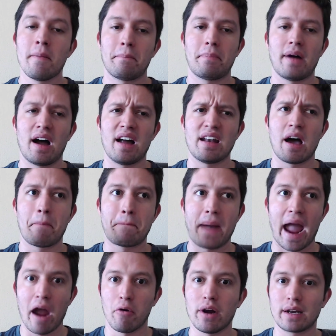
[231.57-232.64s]
But
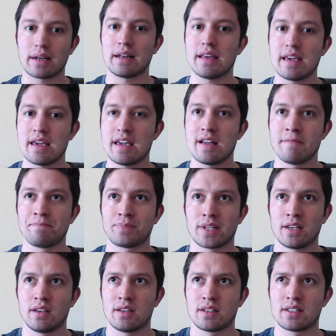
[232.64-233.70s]
apparently,
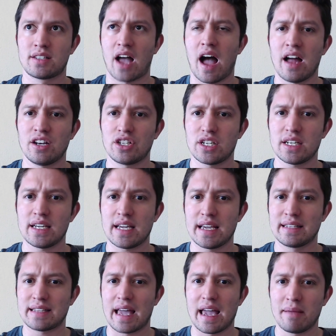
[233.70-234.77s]
Sanji
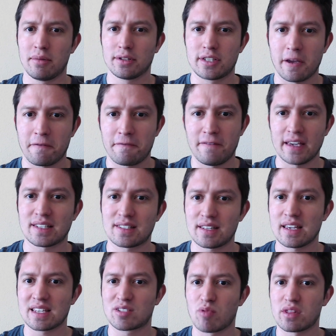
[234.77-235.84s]
is able to fix
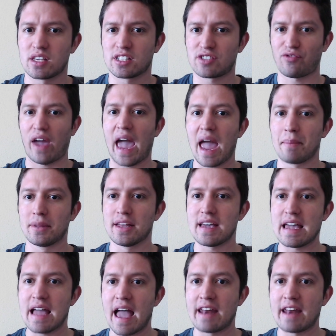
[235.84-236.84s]
things with his family,